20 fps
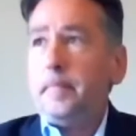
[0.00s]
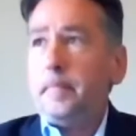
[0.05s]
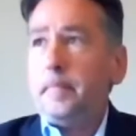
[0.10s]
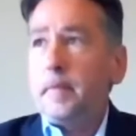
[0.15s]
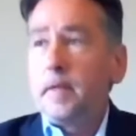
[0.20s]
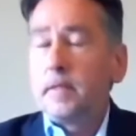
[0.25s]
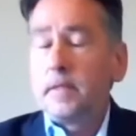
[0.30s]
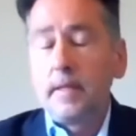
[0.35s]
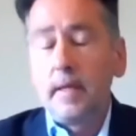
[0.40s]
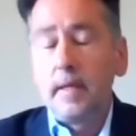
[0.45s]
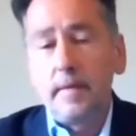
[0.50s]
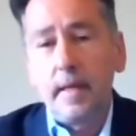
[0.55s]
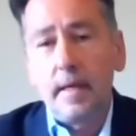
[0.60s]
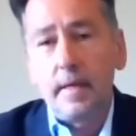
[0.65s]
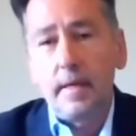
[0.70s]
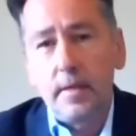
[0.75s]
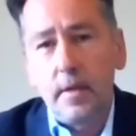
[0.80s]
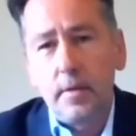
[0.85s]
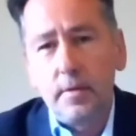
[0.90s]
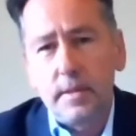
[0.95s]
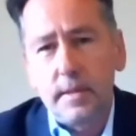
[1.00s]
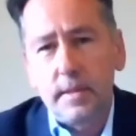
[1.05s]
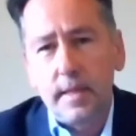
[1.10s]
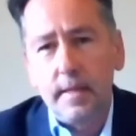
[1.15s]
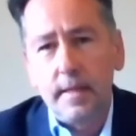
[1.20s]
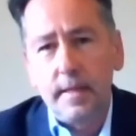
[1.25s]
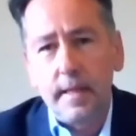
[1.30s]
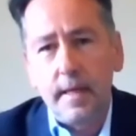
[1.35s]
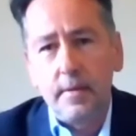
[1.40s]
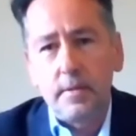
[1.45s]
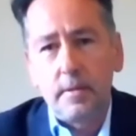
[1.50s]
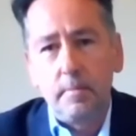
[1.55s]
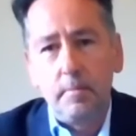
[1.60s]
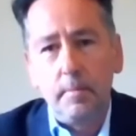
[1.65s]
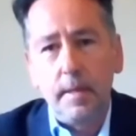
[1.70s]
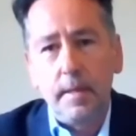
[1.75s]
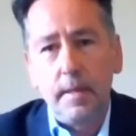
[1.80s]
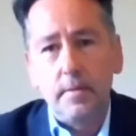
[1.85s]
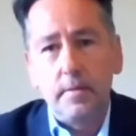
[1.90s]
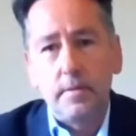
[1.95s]
So those 10,000
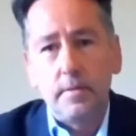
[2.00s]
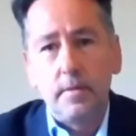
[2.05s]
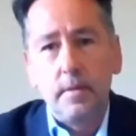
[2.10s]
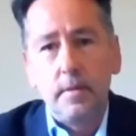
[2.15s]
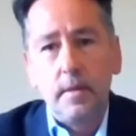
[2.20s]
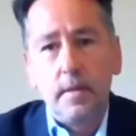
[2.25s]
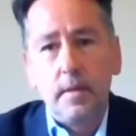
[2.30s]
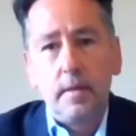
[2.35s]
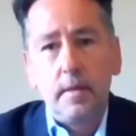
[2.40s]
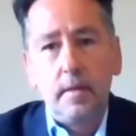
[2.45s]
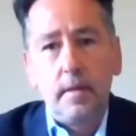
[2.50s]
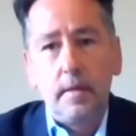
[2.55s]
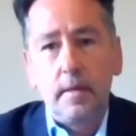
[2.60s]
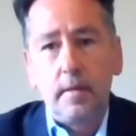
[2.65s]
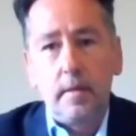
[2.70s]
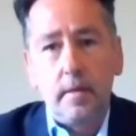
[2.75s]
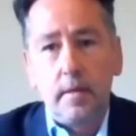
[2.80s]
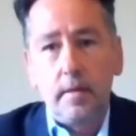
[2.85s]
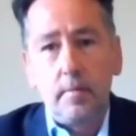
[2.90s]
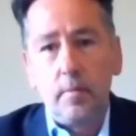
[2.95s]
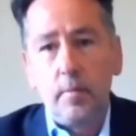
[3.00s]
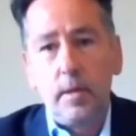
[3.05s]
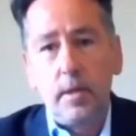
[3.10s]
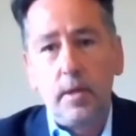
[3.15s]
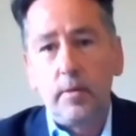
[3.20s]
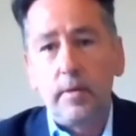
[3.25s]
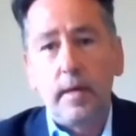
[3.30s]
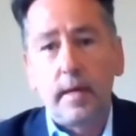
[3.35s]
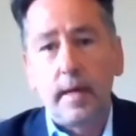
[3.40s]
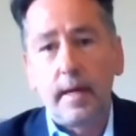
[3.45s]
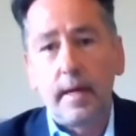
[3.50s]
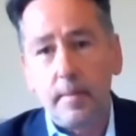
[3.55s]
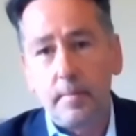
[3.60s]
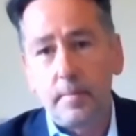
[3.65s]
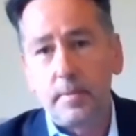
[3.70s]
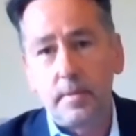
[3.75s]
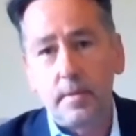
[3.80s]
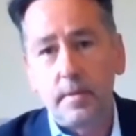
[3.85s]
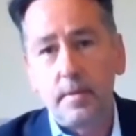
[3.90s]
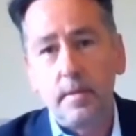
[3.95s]
meals were long
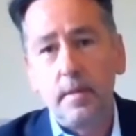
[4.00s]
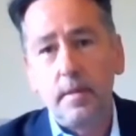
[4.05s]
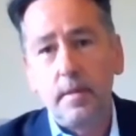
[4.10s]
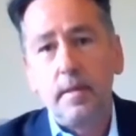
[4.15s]
eclipsed.